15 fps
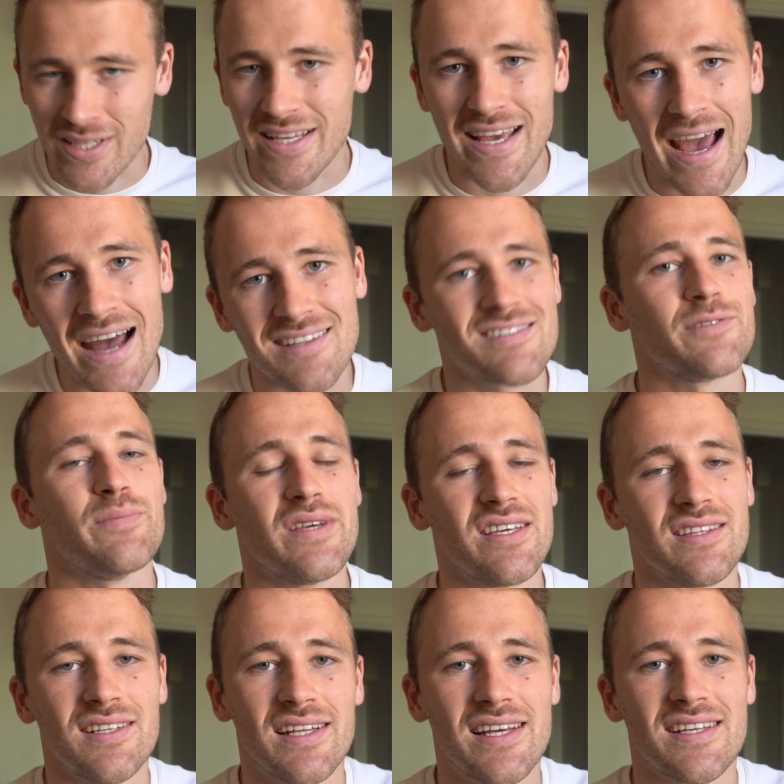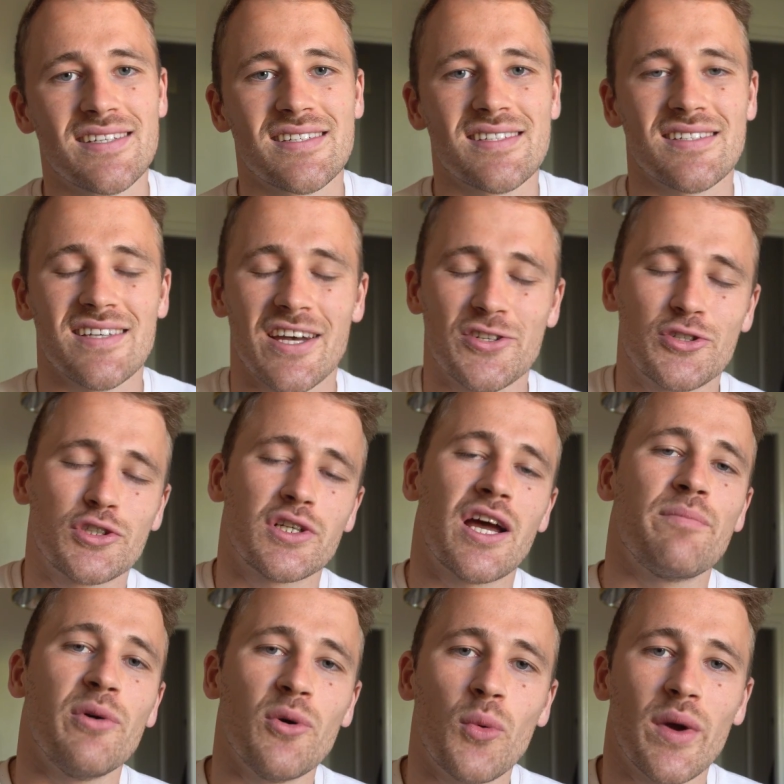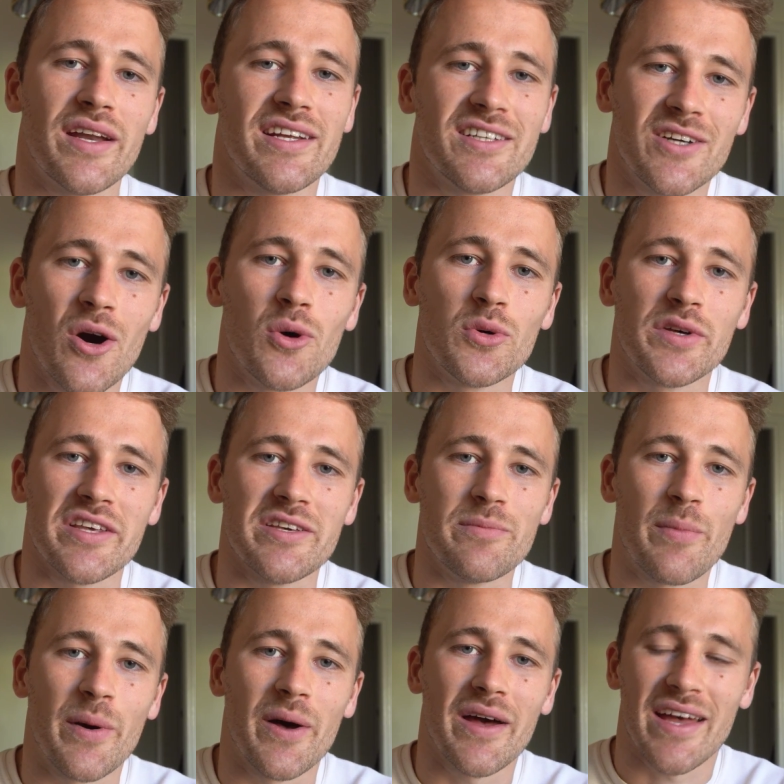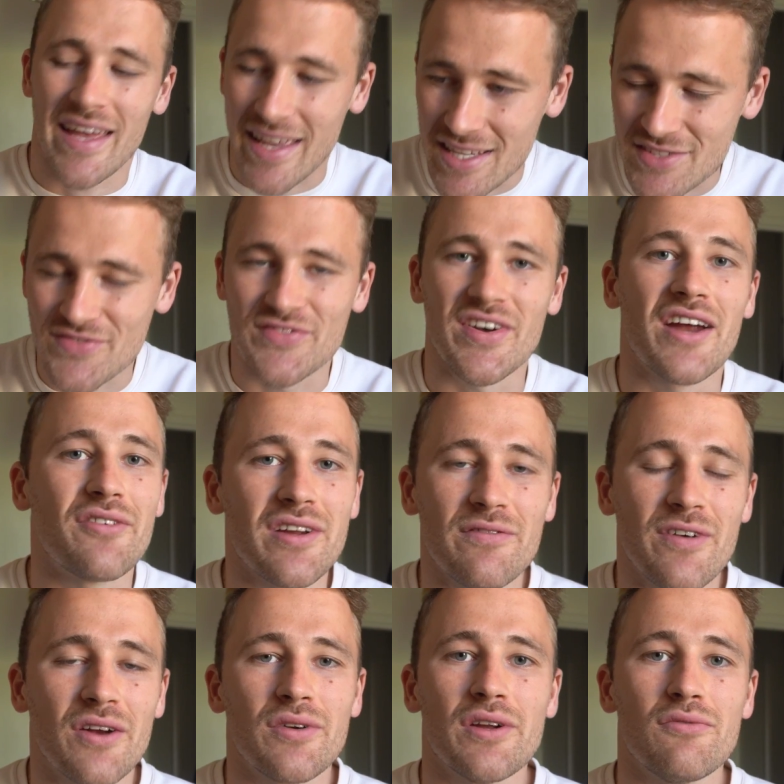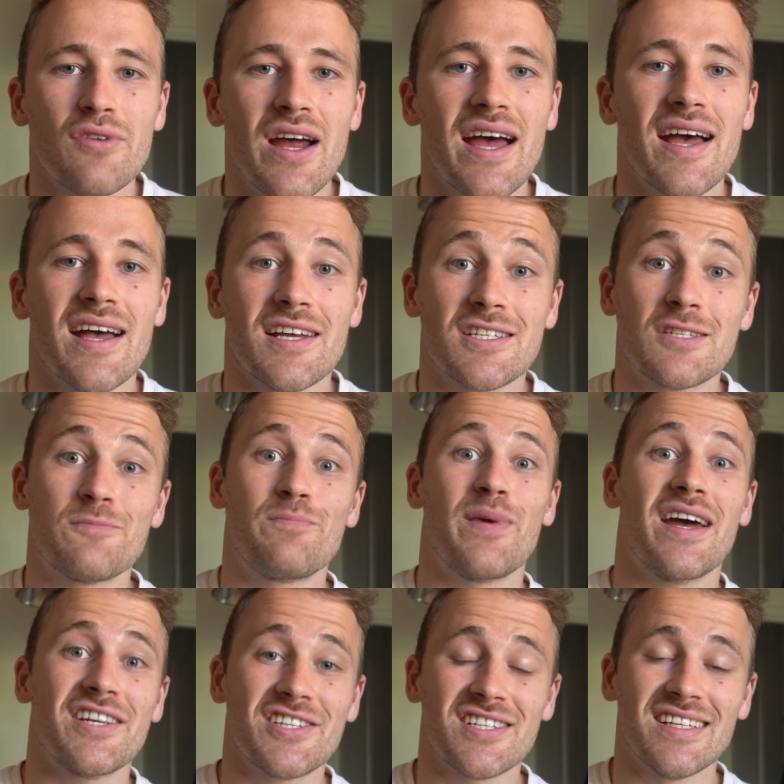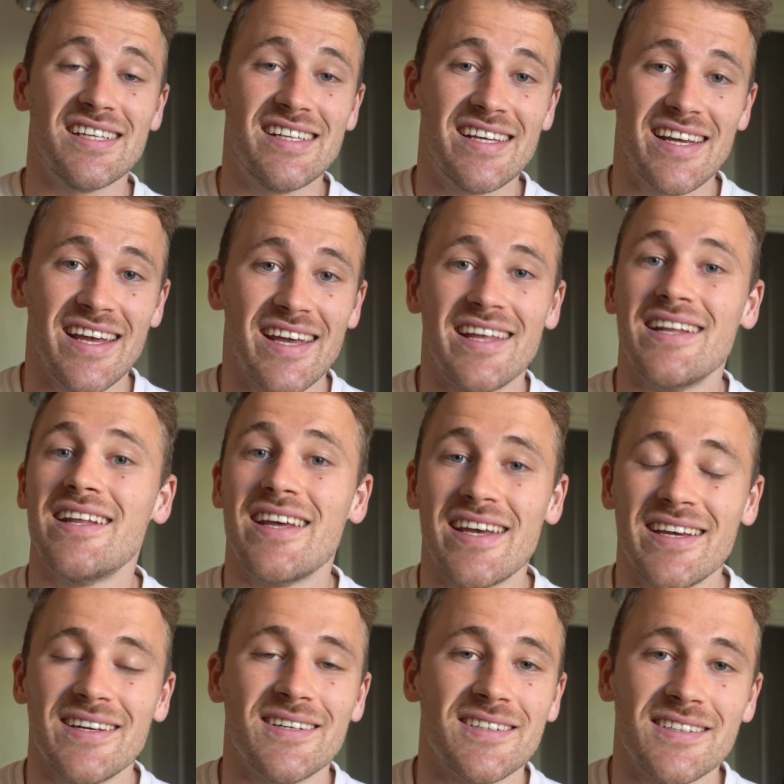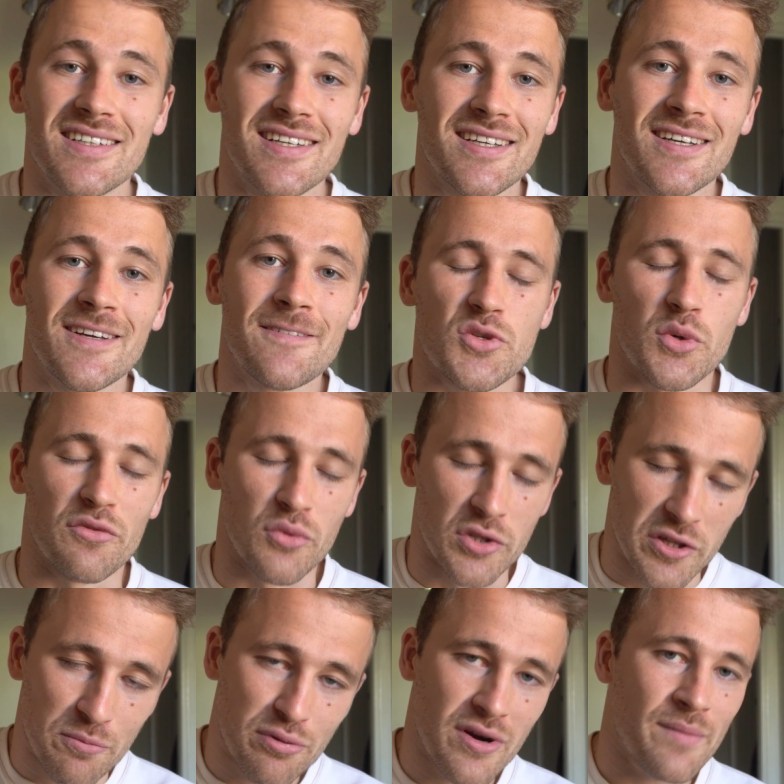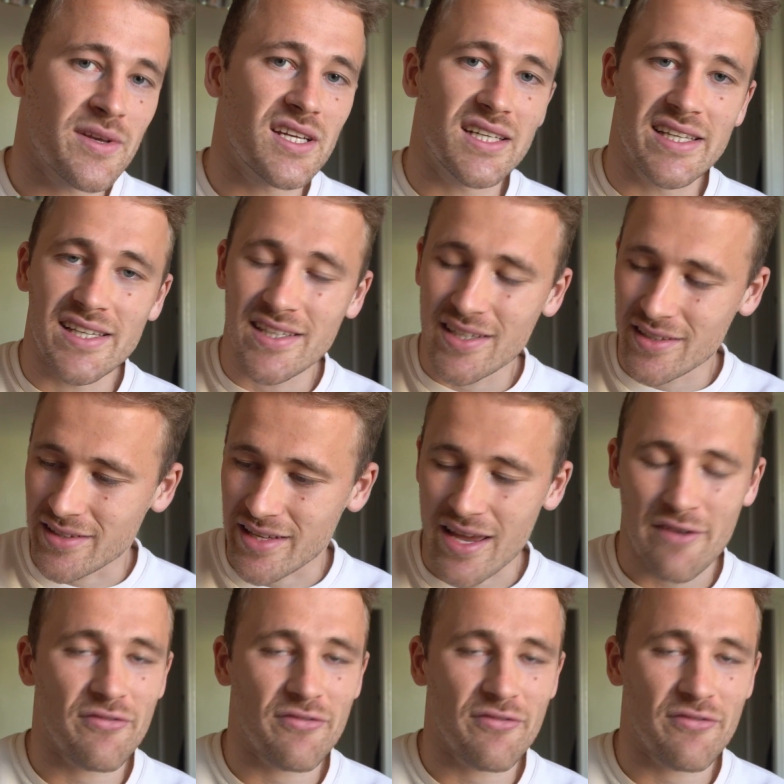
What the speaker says: He had to be in the list. A treble-winning goalkeeper is very rare, especially in England. To have won the Premier League, the